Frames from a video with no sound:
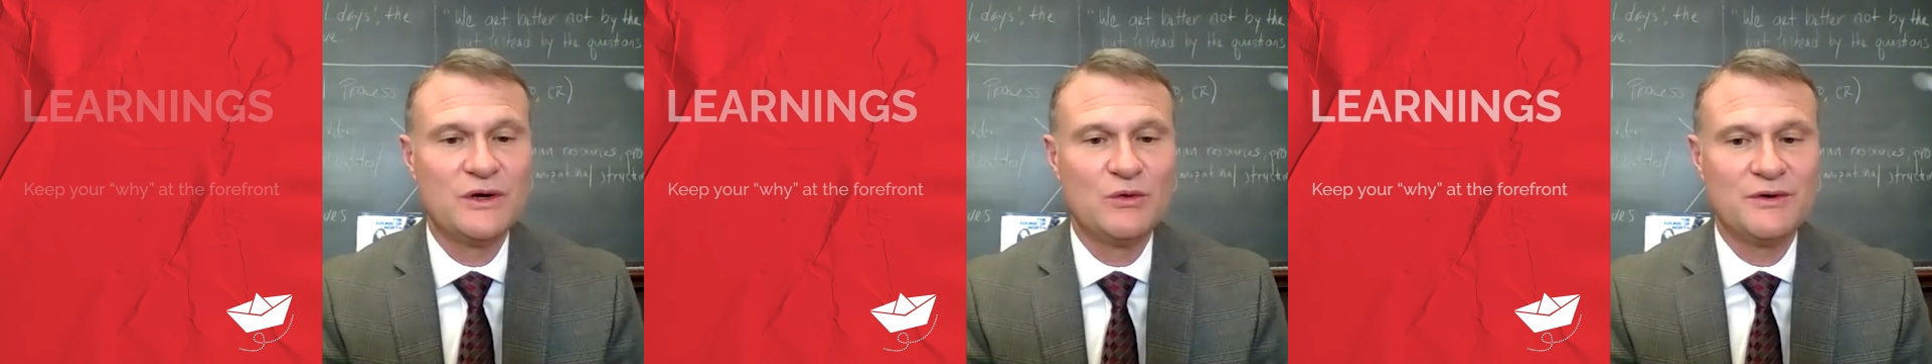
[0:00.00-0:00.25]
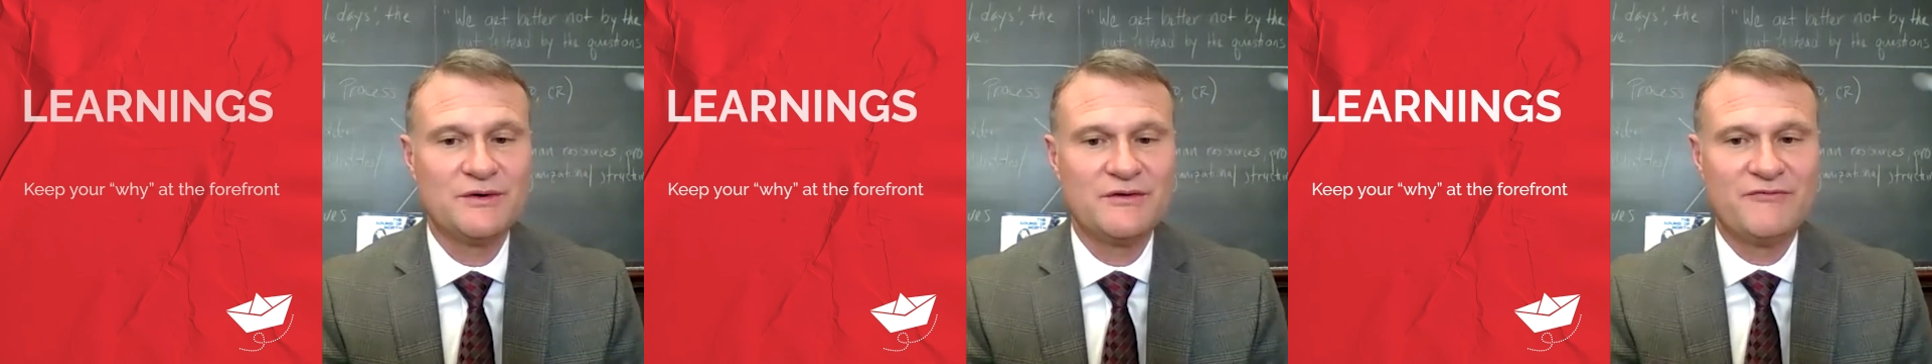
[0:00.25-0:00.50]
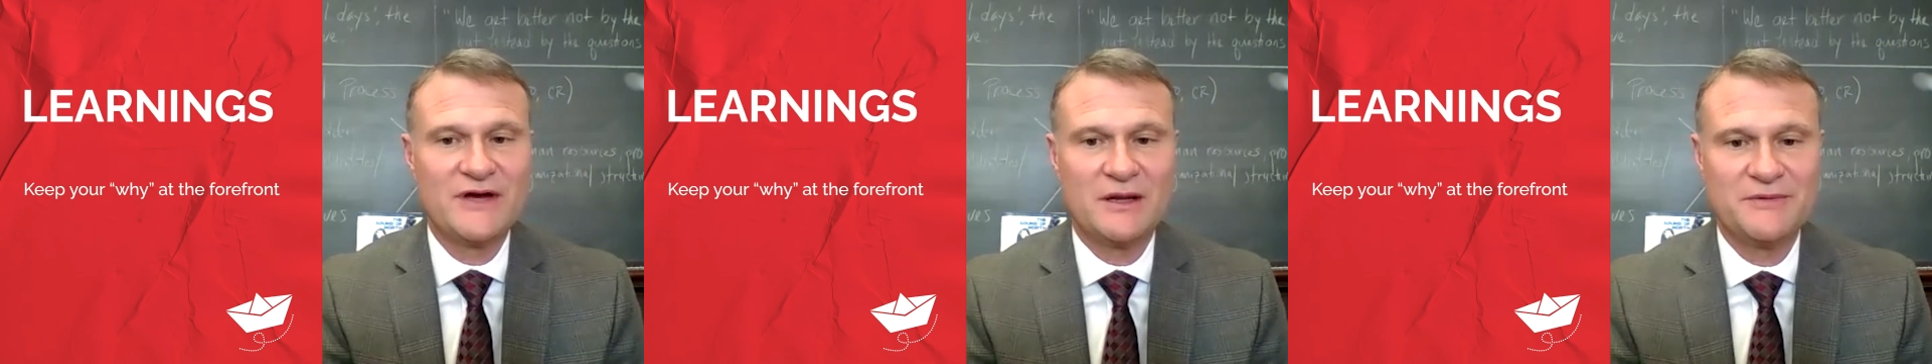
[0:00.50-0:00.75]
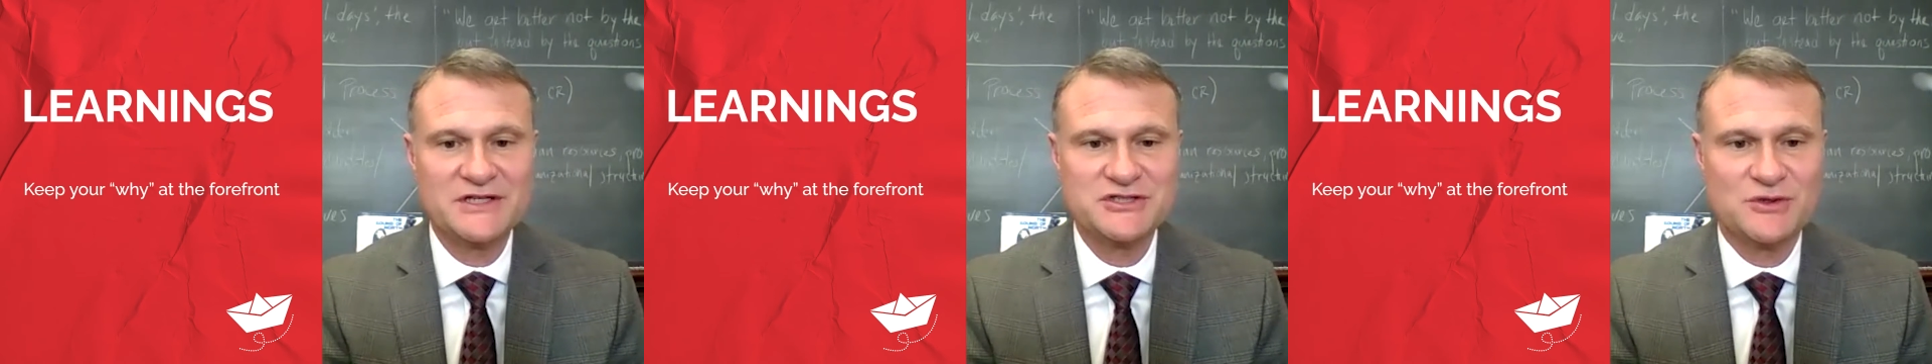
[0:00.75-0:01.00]
We weren't
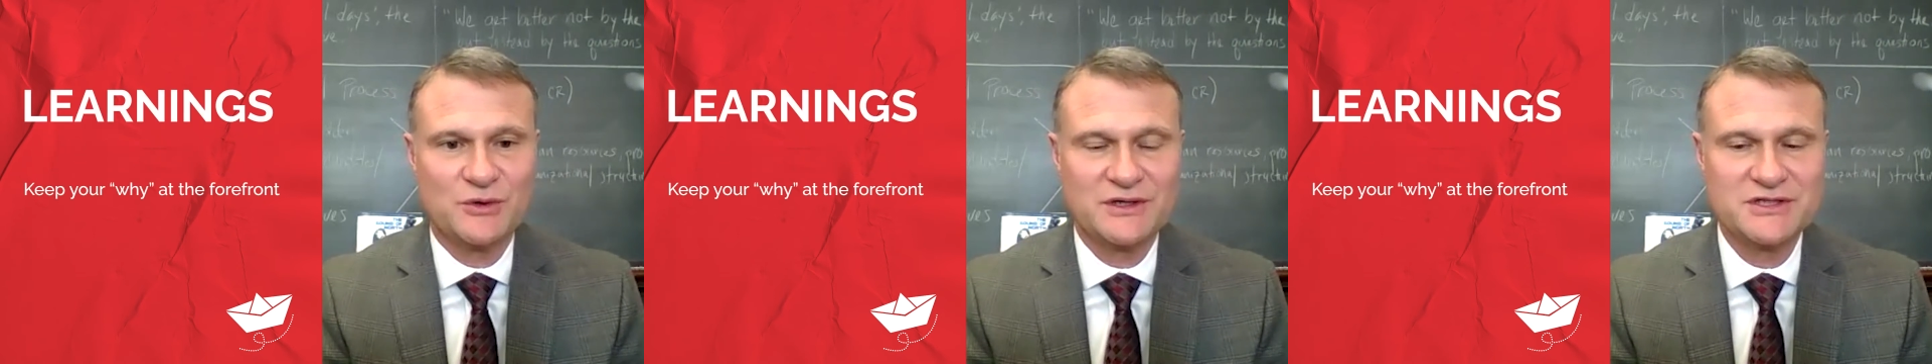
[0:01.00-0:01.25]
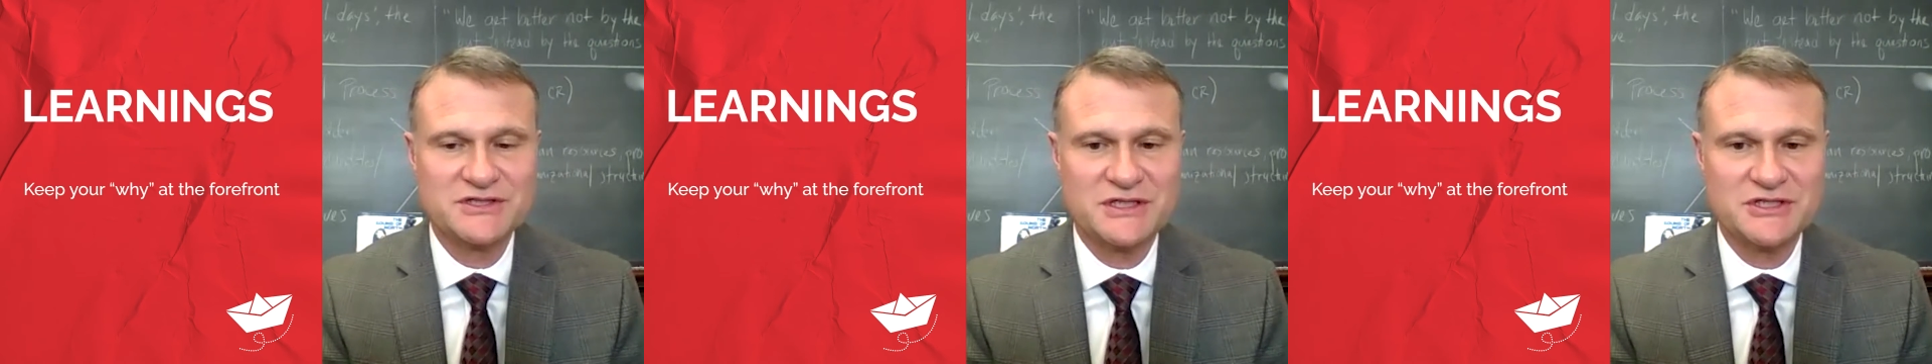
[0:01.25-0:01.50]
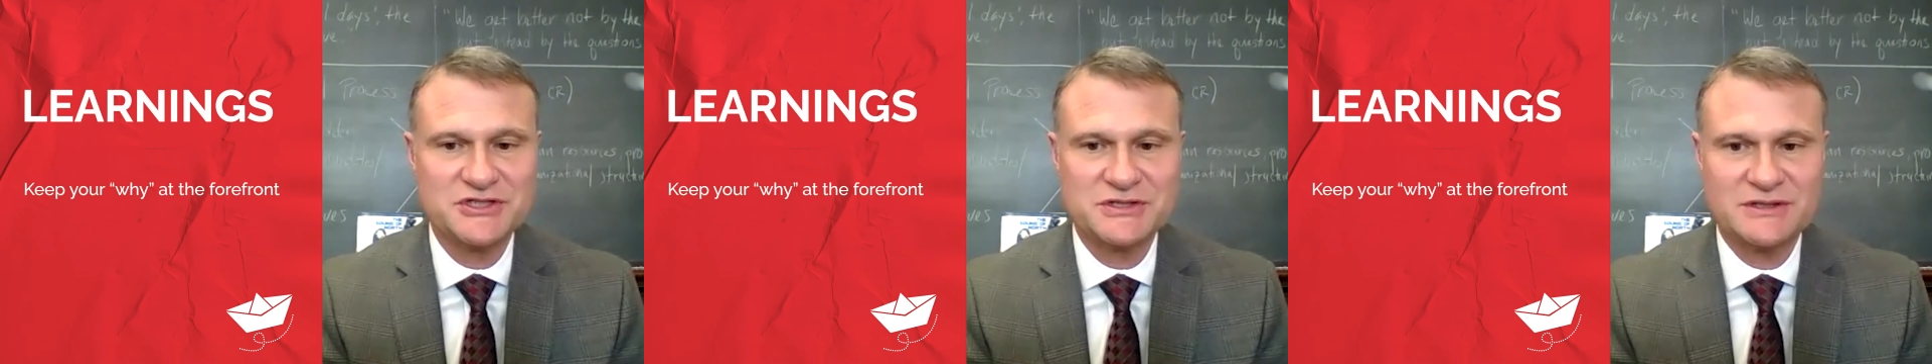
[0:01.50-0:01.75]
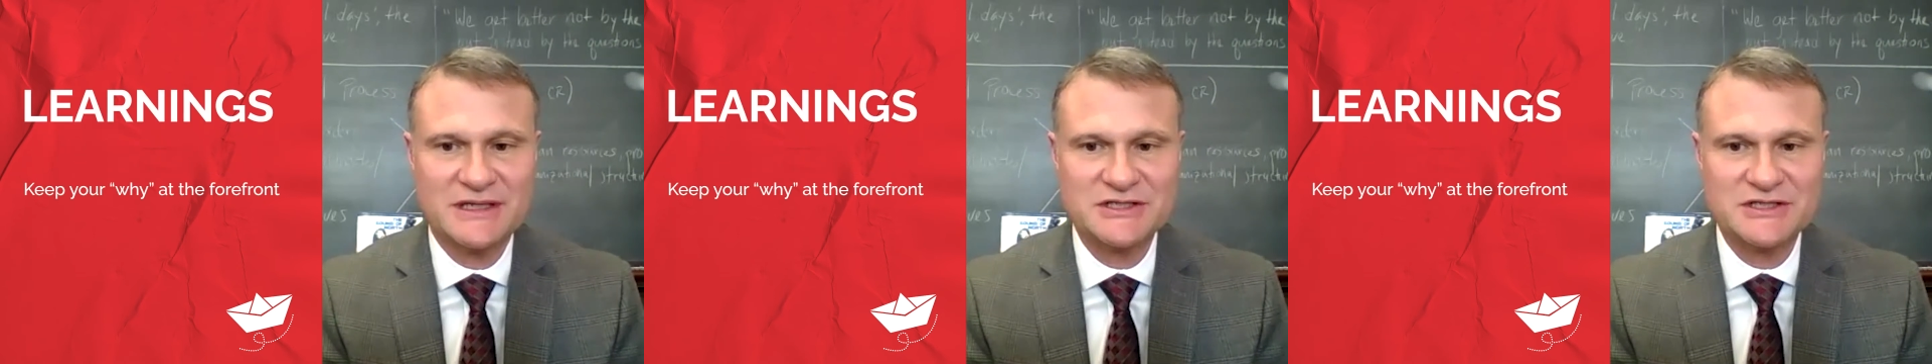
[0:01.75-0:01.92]
developed as an organization